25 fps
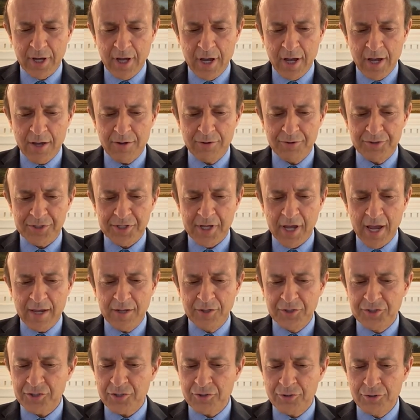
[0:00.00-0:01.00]
uh, you say
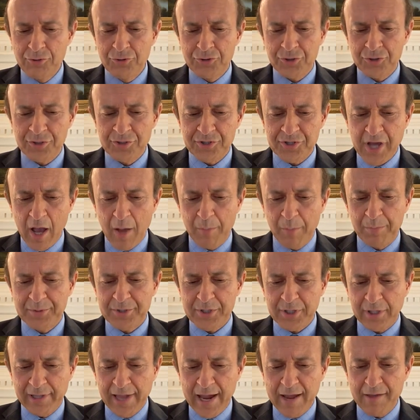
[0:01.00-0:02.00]
institutions help
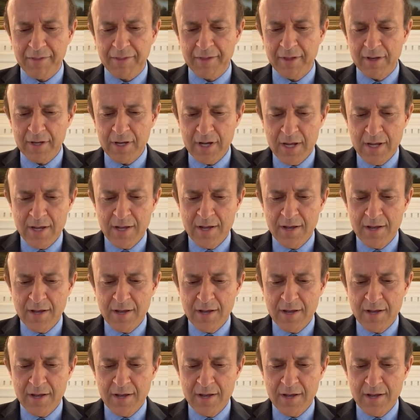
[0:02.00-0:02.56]
to lengthen